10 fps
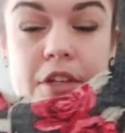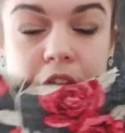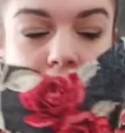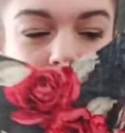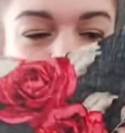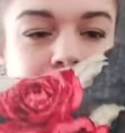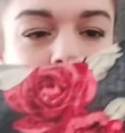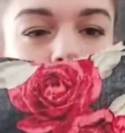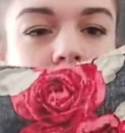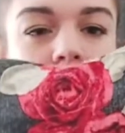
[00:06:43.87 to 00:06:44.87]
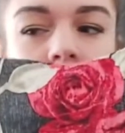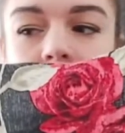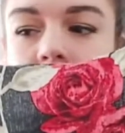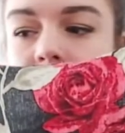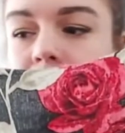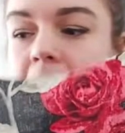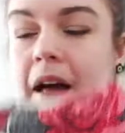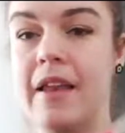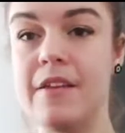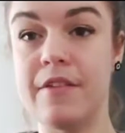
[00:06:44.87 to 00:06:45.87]
to you.
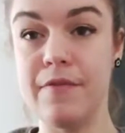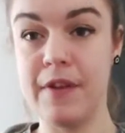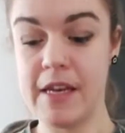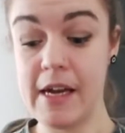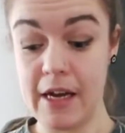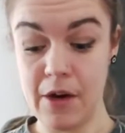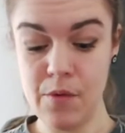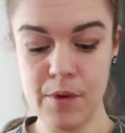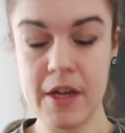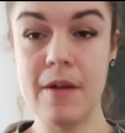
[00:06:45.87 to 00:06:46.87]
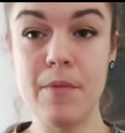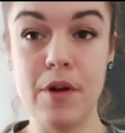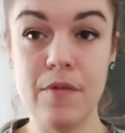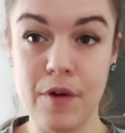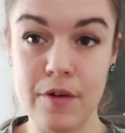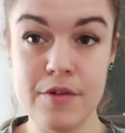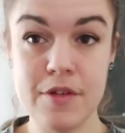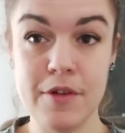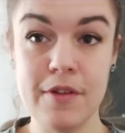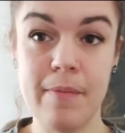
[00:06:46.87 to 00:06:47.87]
And for now we're going to move on
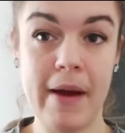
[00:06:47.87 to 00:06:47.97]
to the